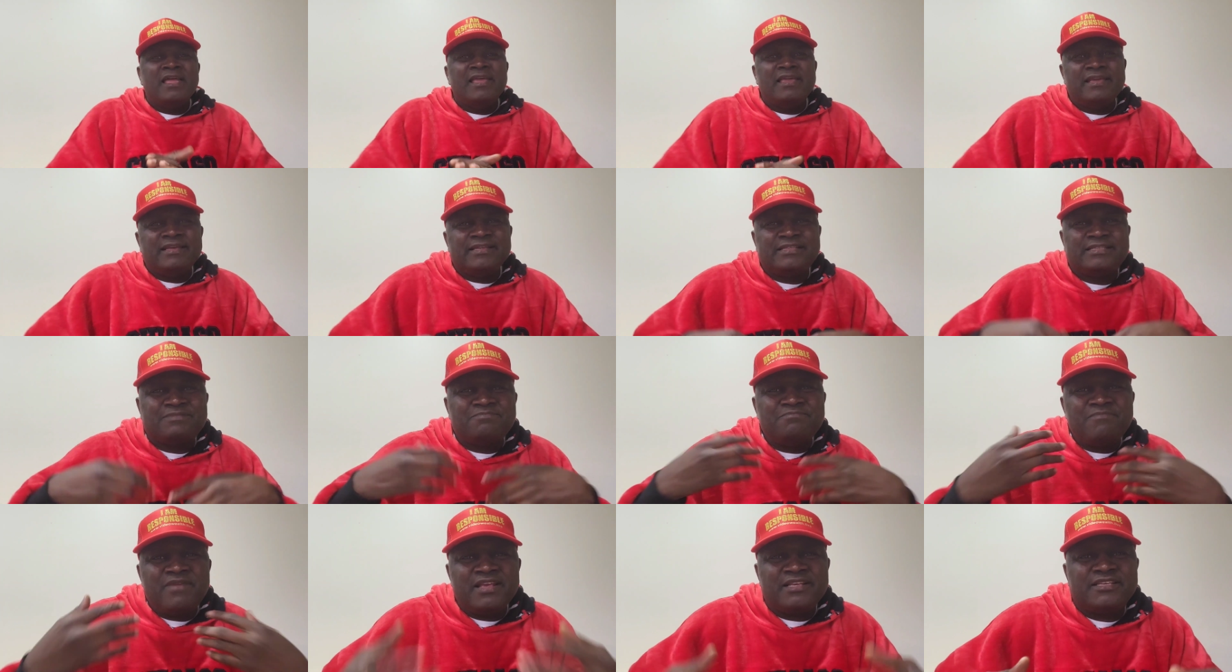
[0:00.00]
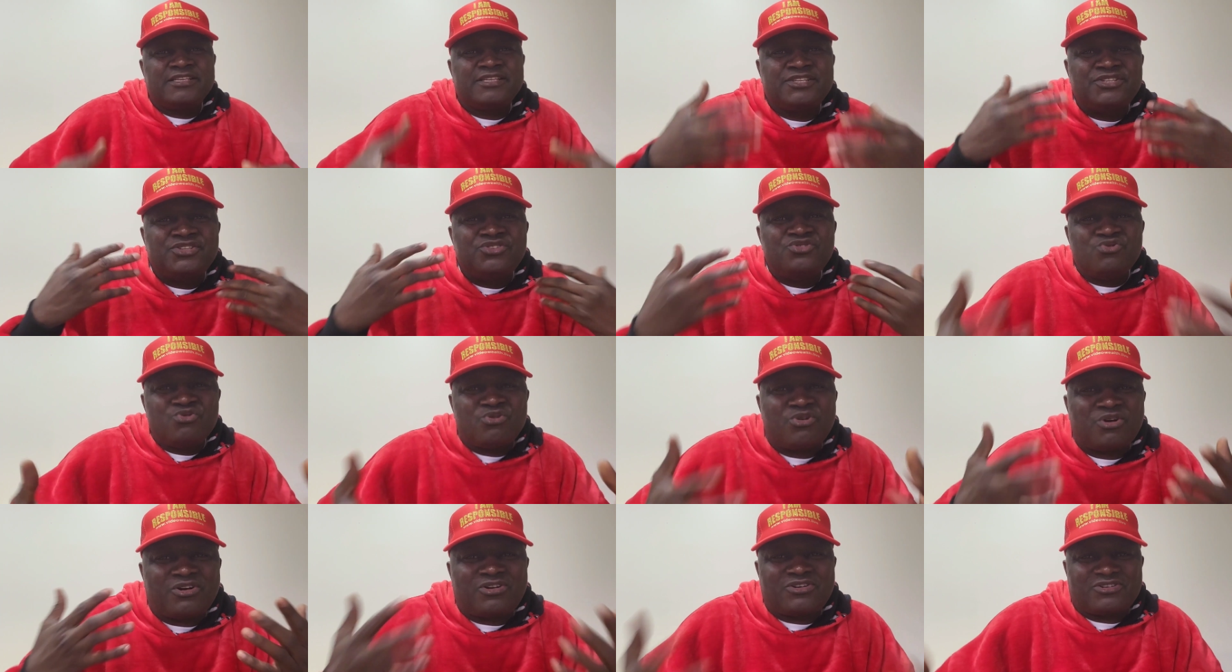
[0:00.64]
It makes
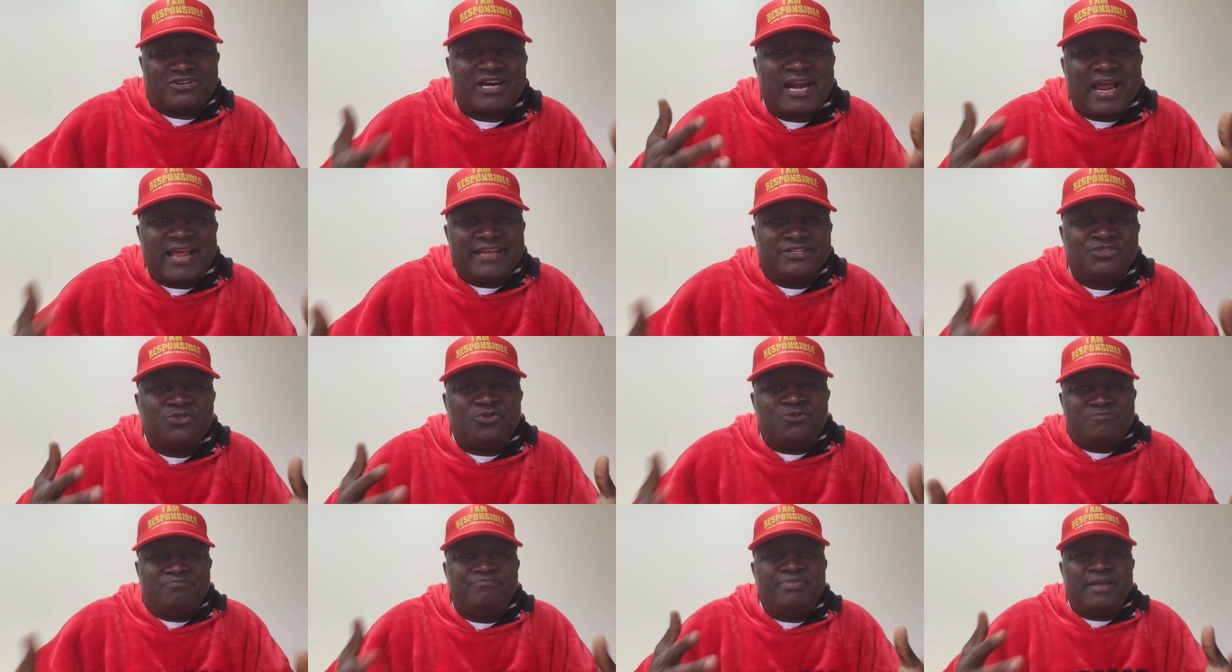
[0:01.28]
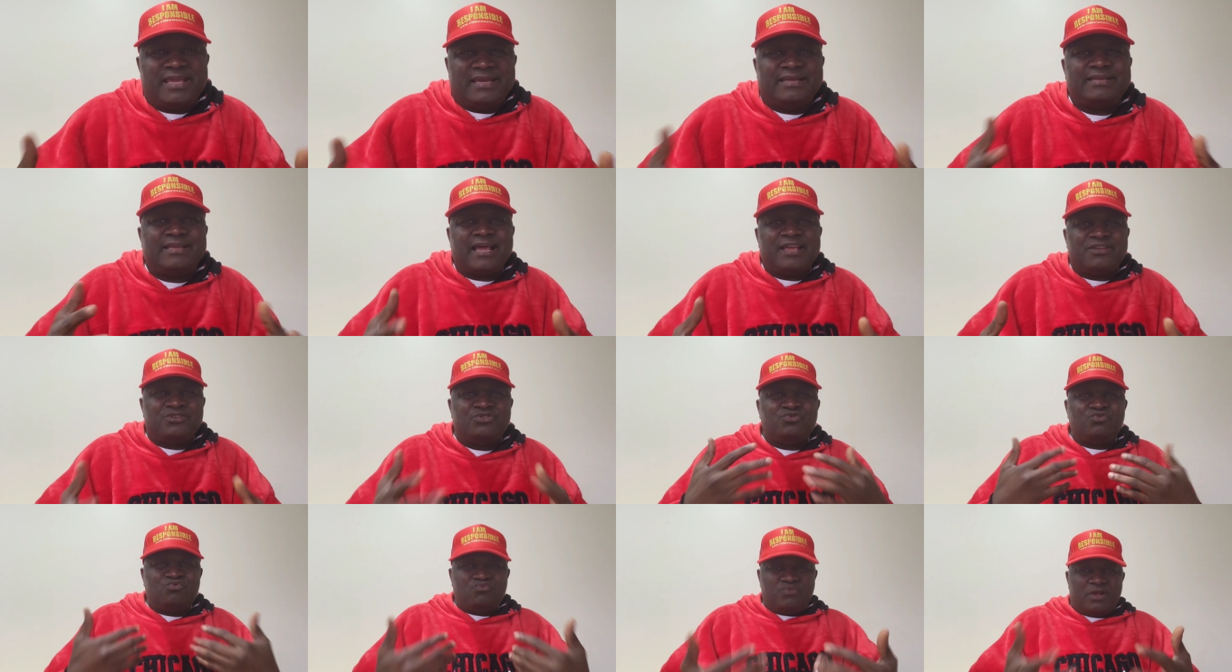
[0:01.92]
you cry to bed
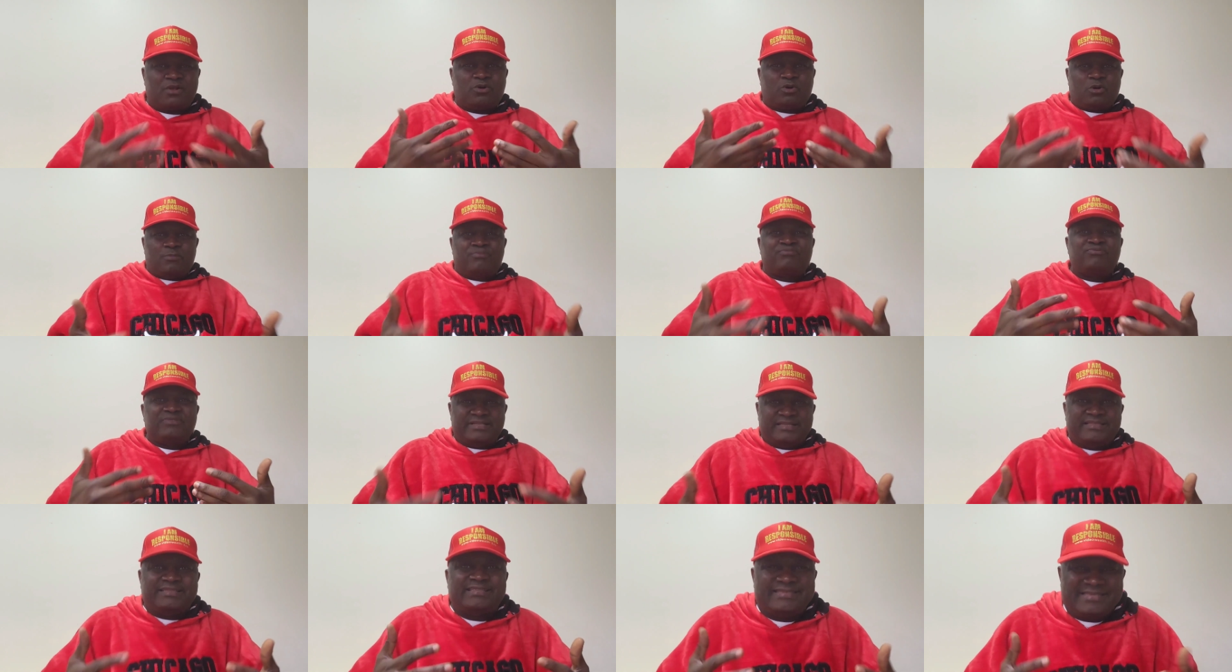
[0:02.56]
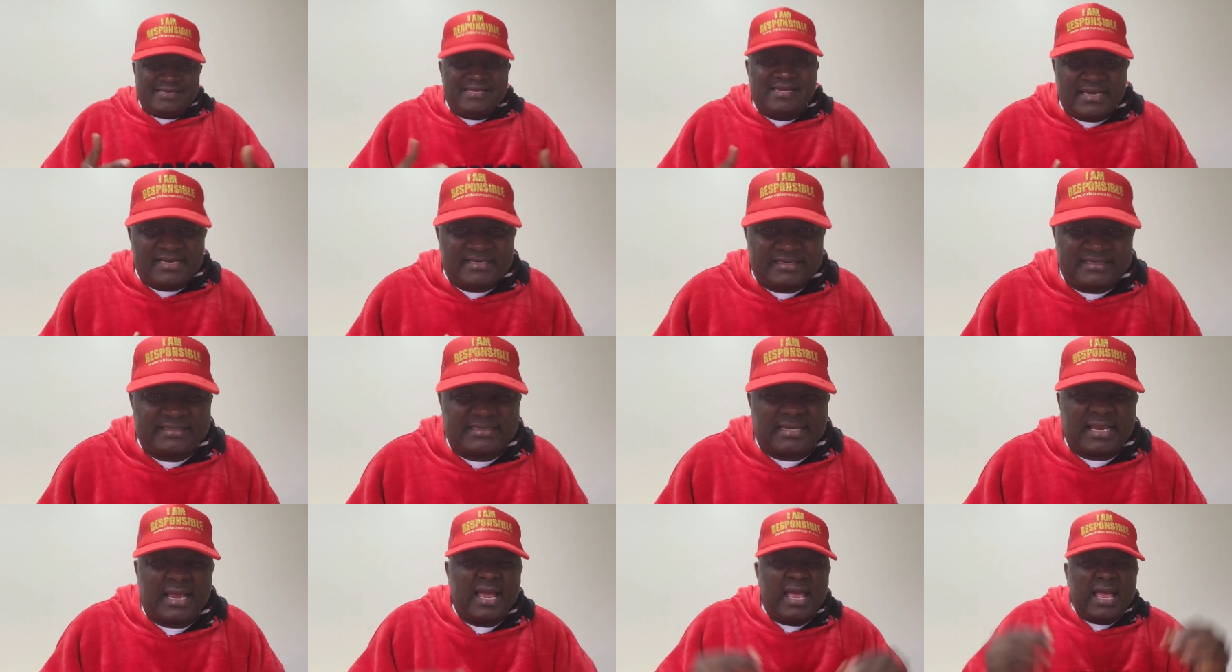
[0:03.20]
and you wake up with
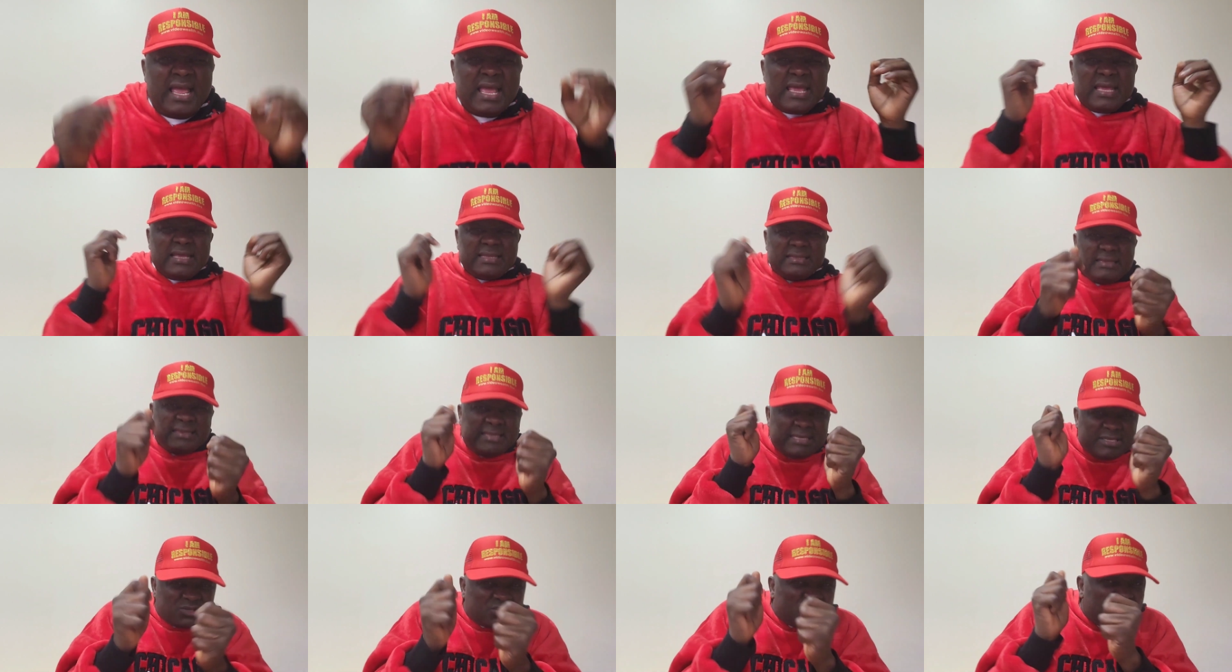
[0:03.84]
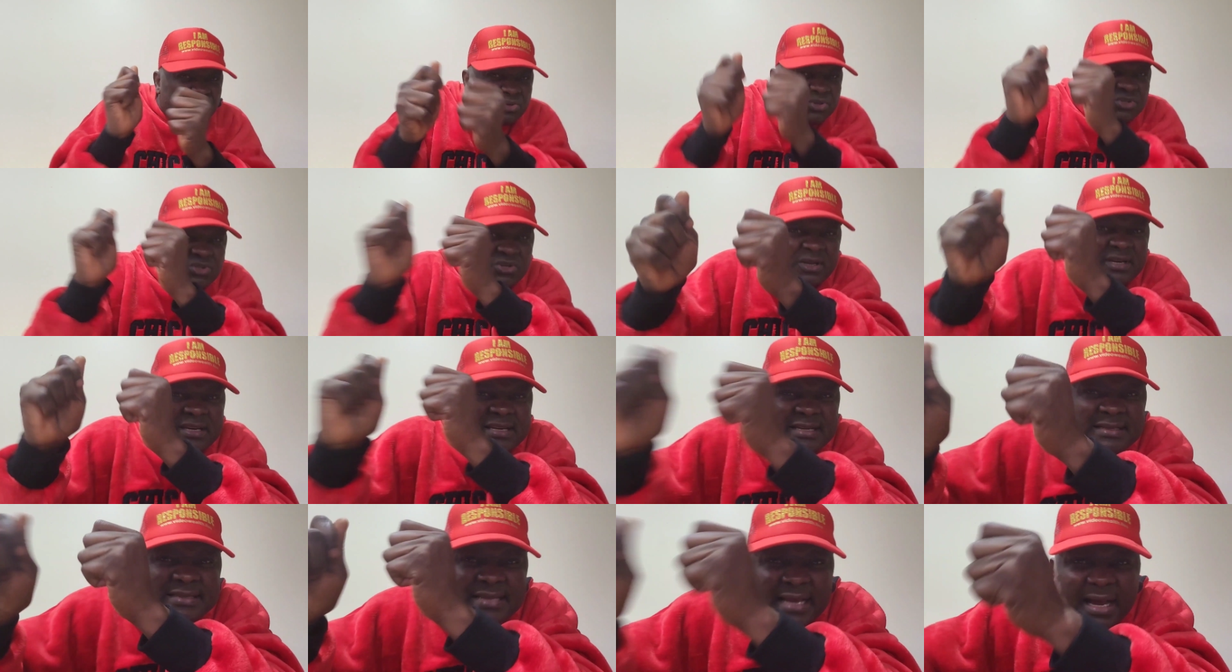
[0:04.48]
tears. The
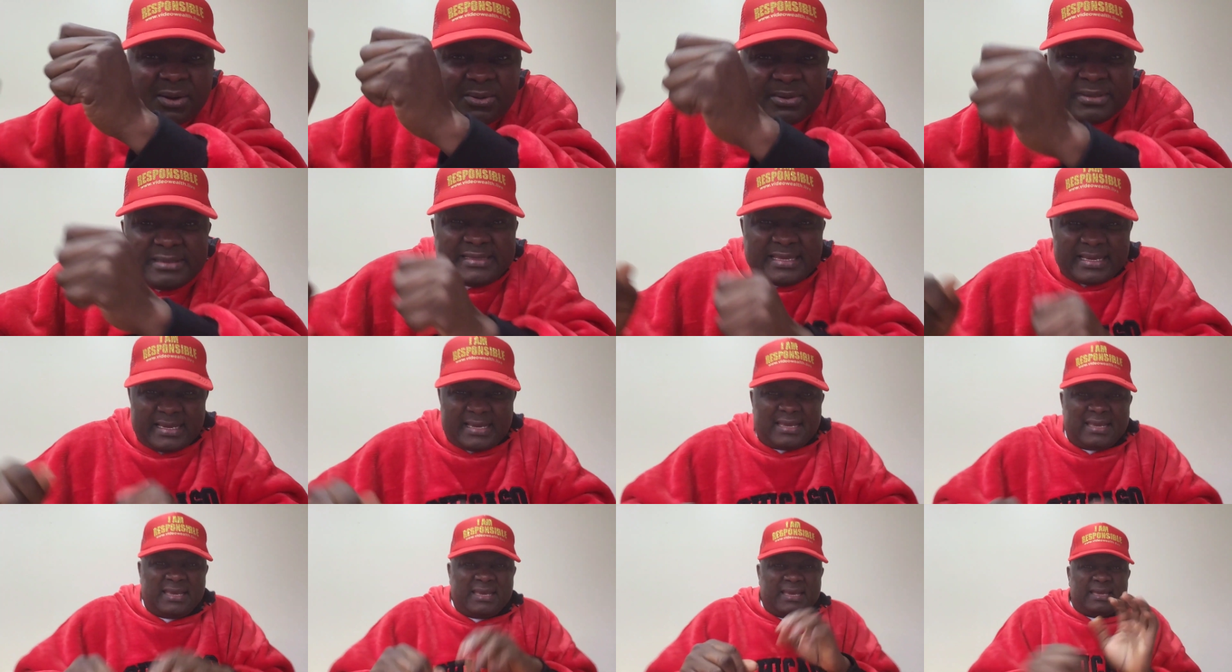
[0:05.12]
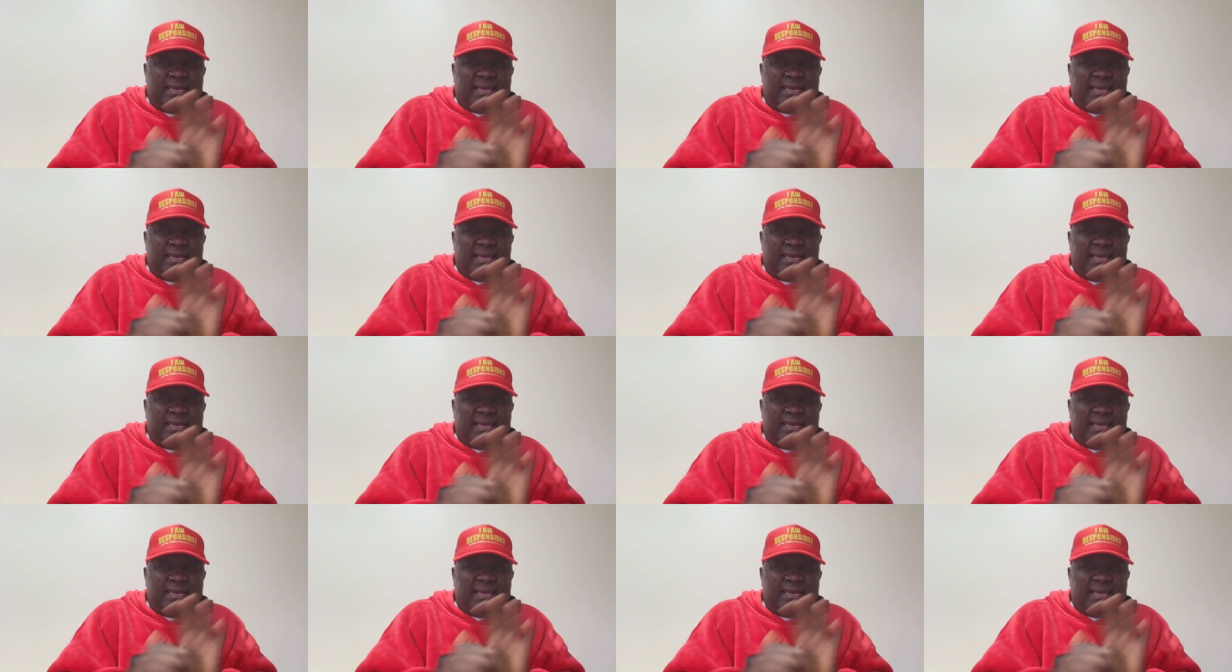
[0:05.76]
solution is out there.